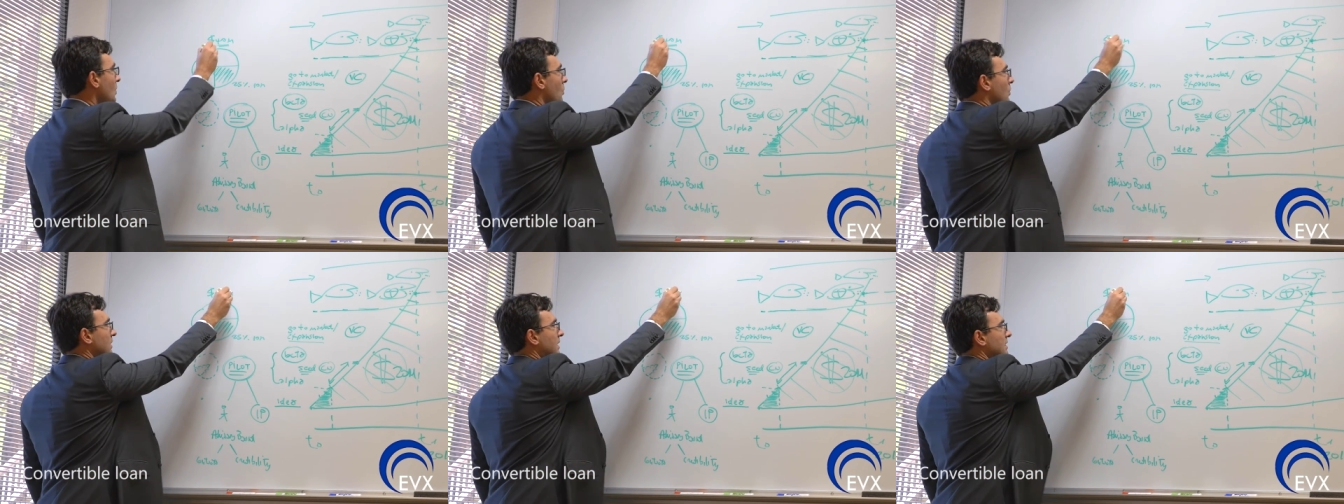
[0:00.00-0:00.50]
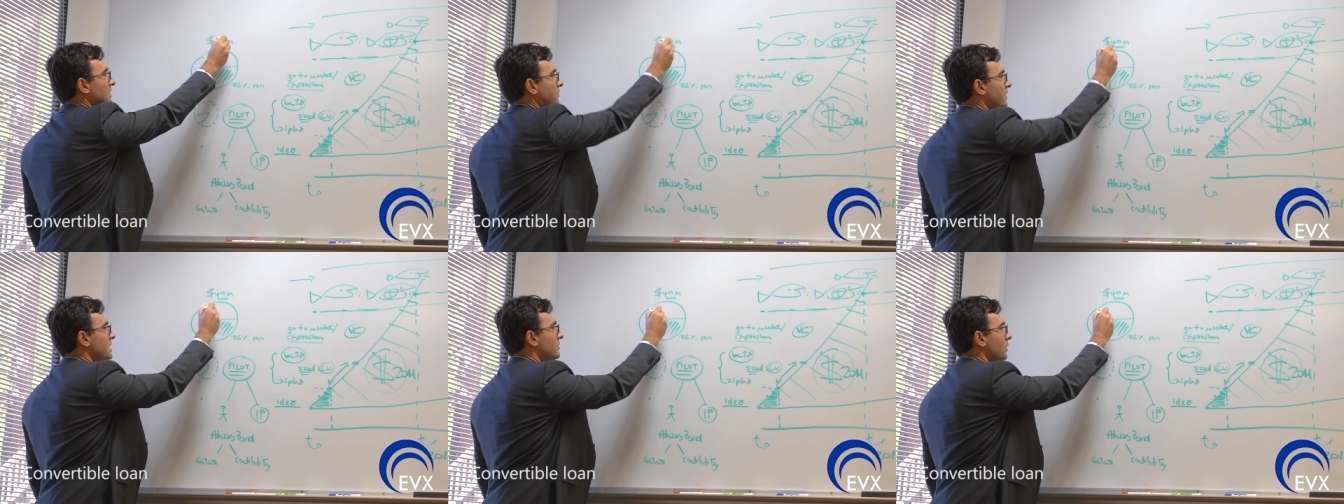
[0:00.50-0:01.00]
When there is a
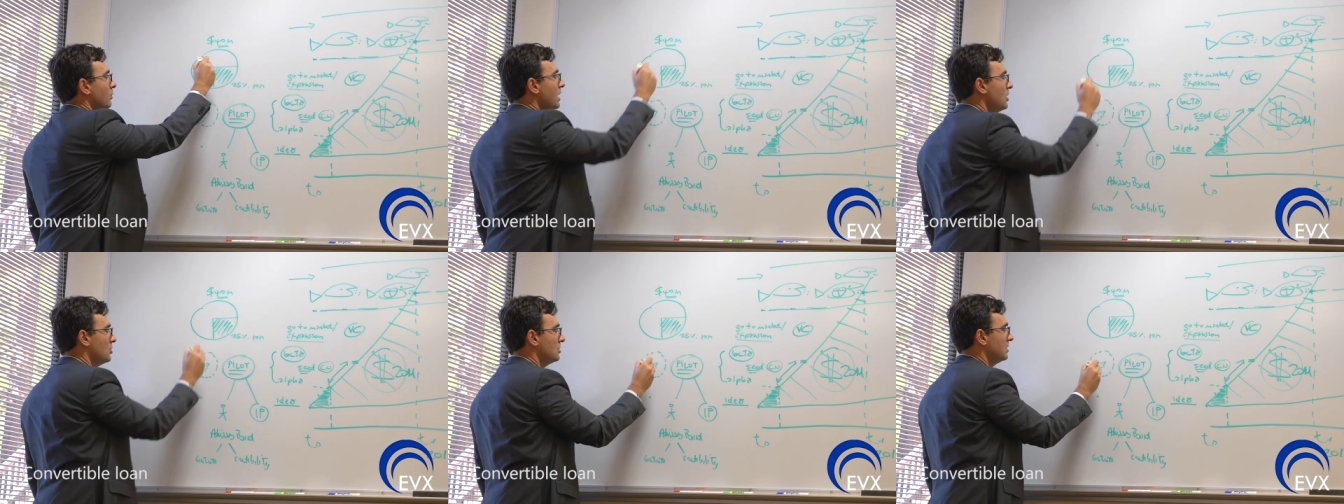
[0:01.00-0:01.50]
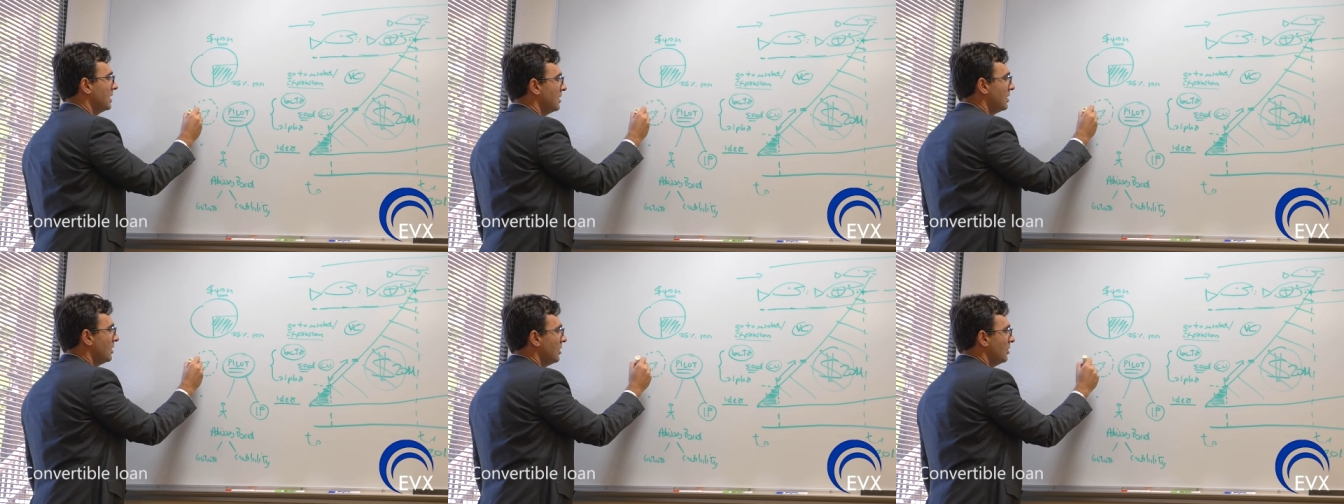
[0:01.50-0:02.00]
fixed valuation,
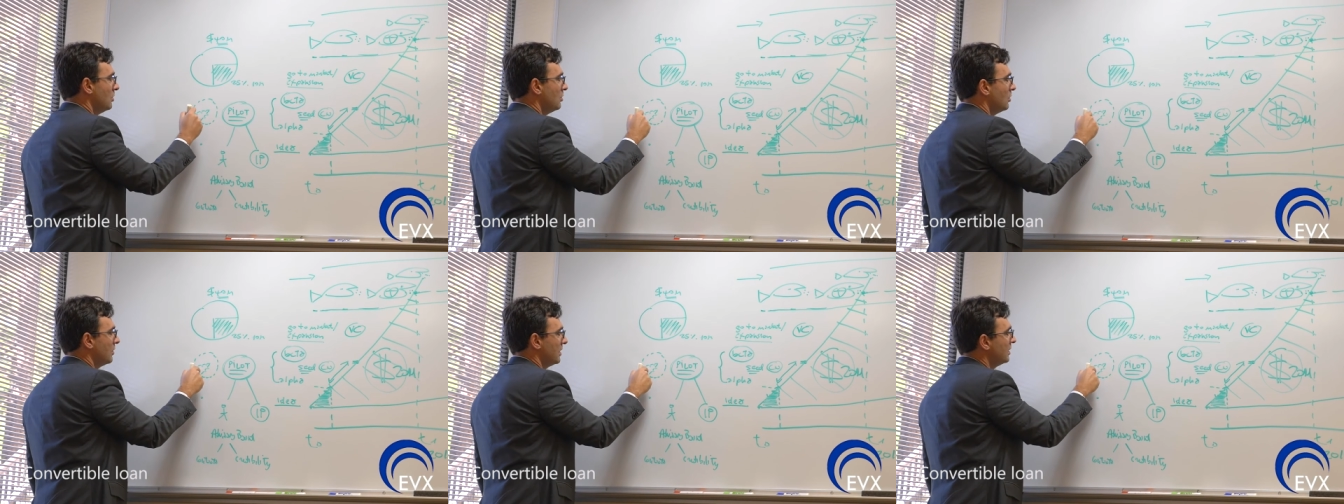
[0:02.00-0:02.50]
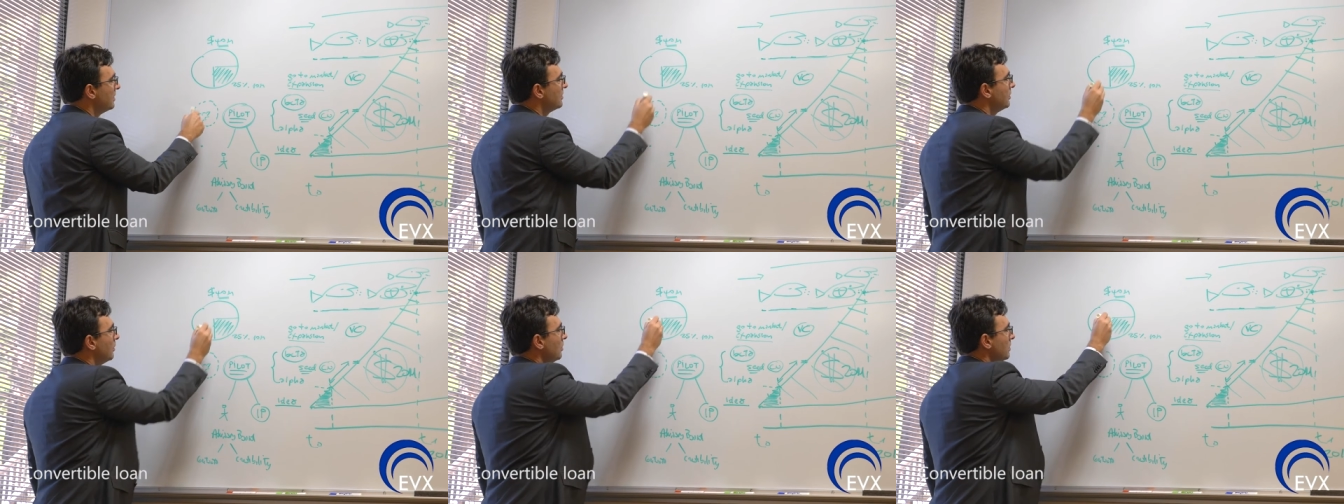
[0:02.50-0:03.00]
then you know that this
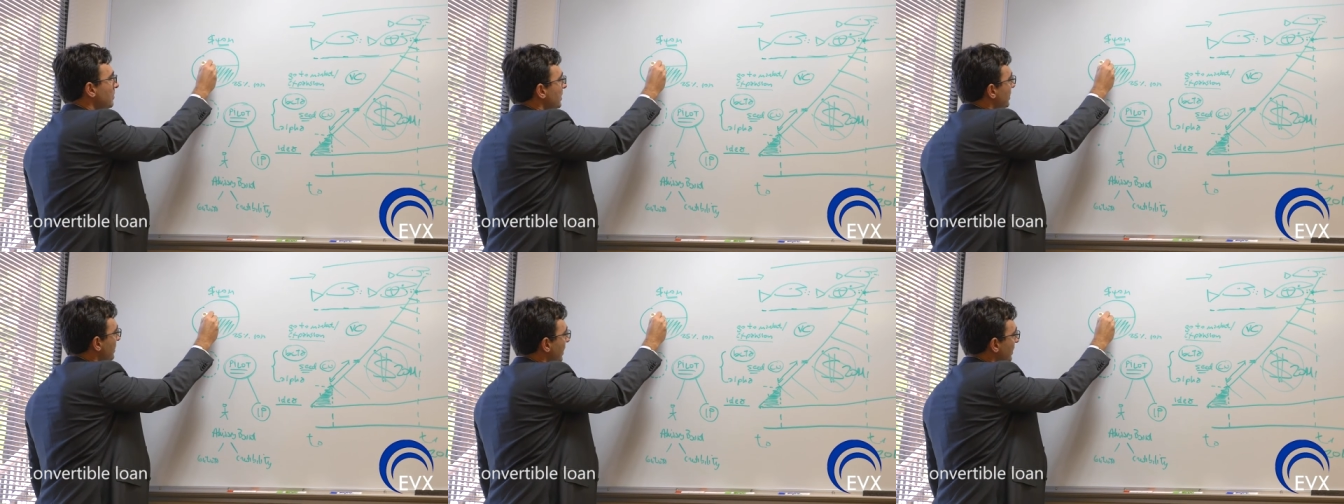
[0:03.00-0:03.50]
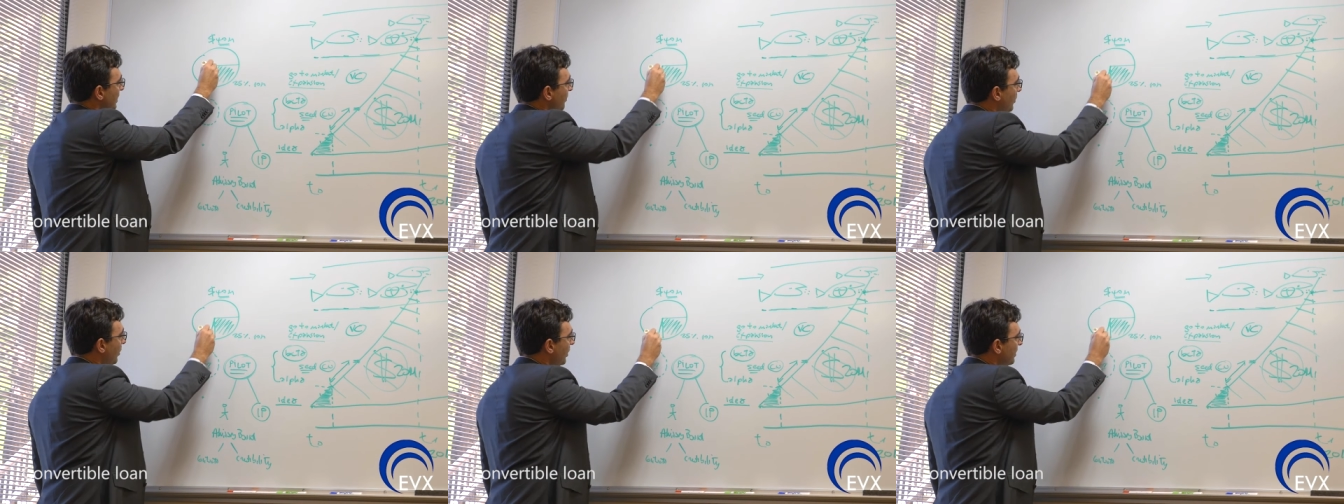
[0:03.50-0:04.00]
loan maybe at
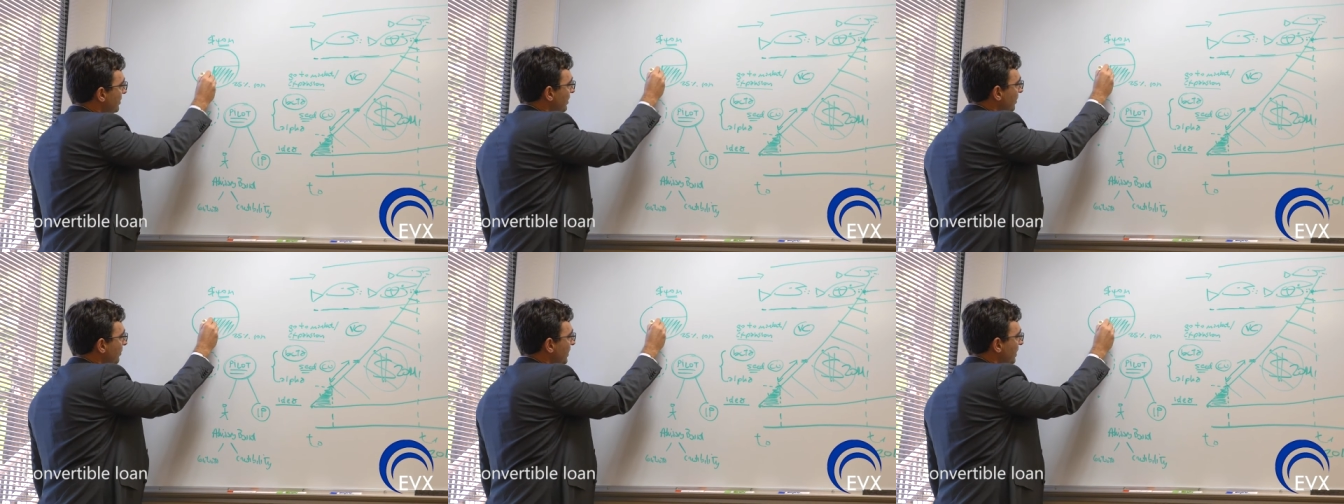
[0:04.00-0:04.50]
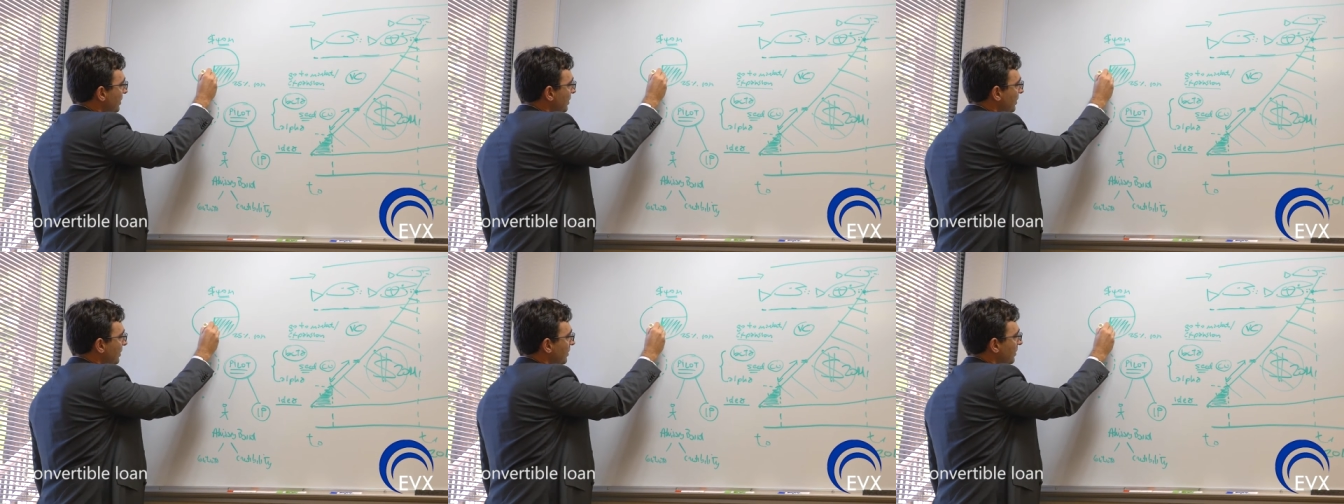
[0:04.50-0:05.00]
that point is gonna be
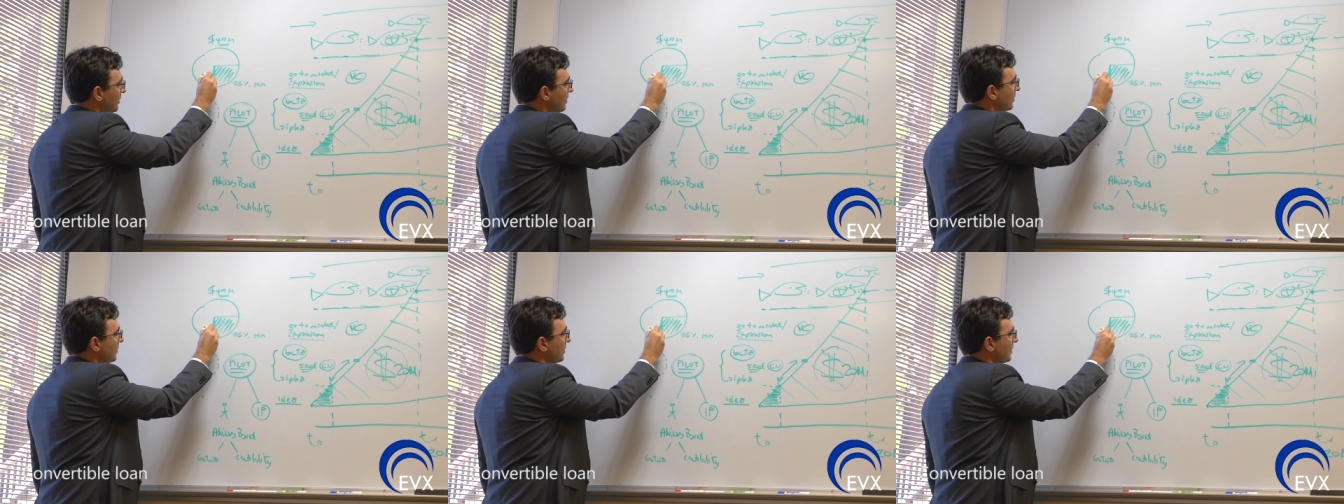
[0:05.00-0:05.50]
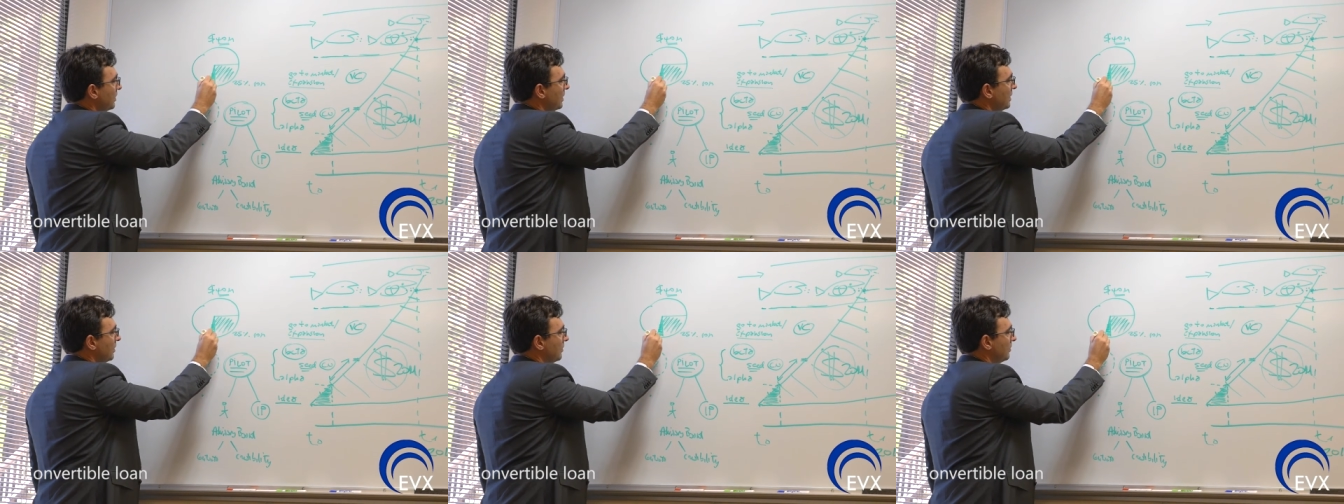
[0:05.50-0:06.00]
uh,
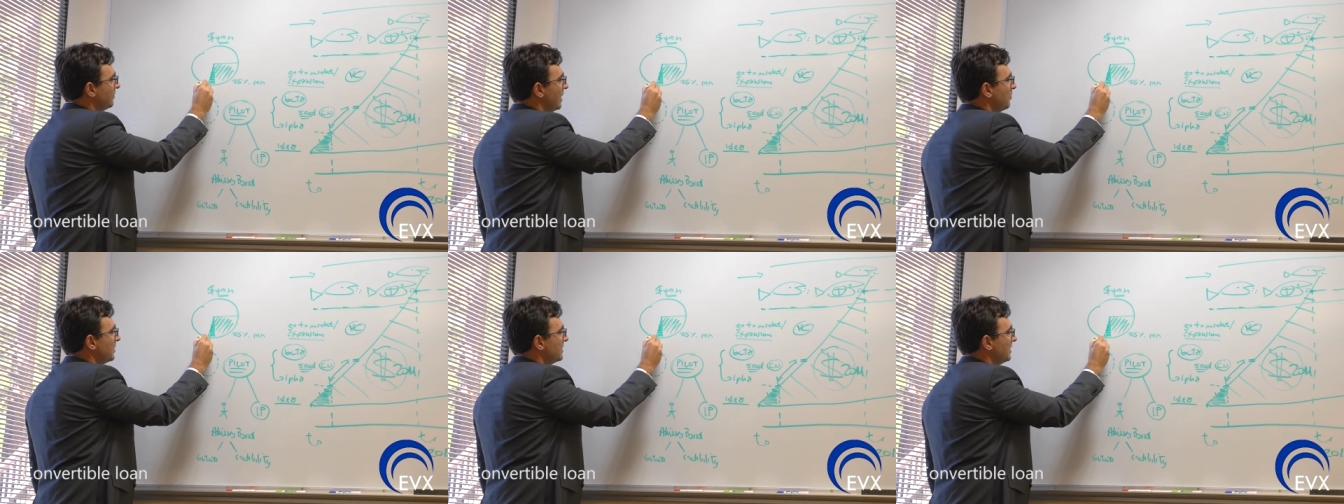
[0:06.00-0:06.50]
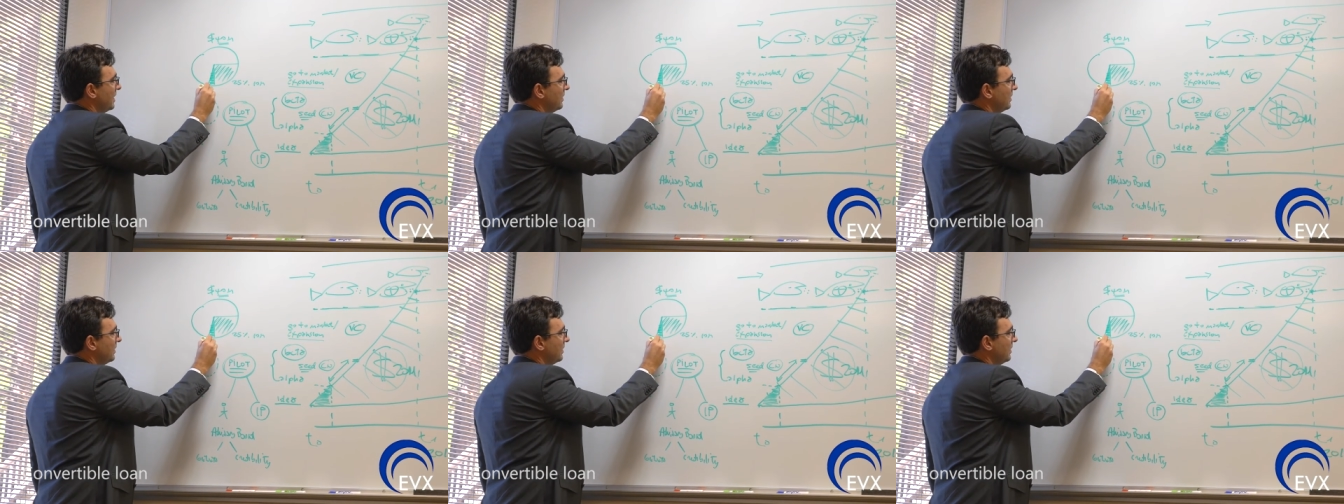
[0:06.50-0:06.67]
you know, five percent.